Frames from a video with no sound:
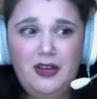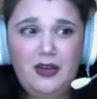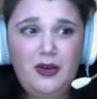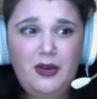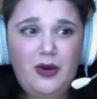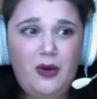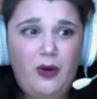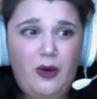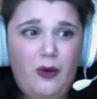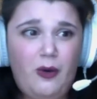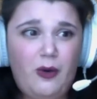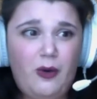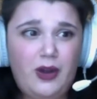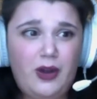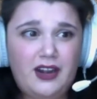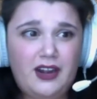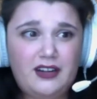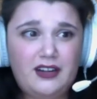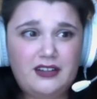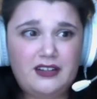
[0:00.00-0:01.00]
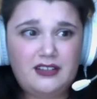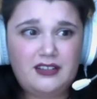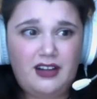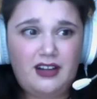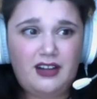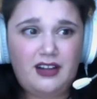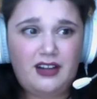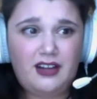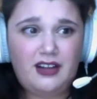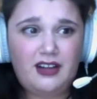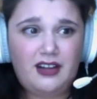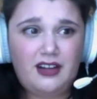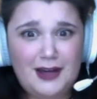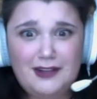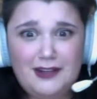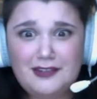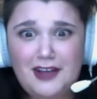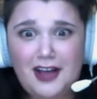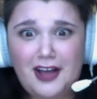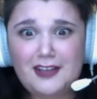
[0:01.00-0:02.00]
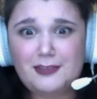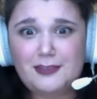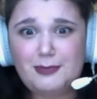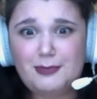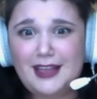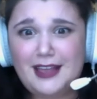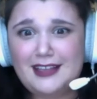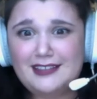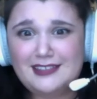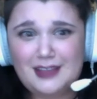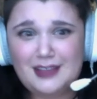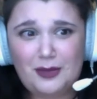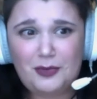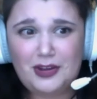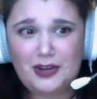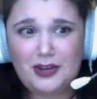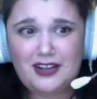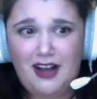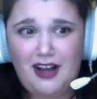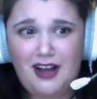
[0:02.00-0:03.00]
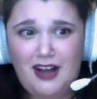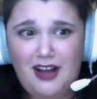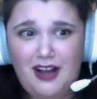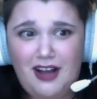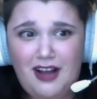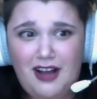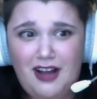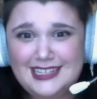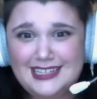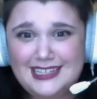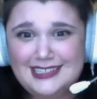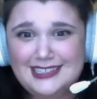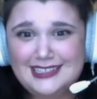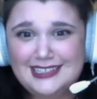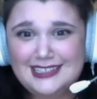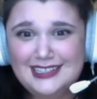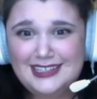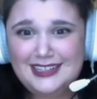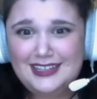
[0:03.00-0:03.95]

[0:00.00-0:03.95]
Or on a Belle cosplay, someone commented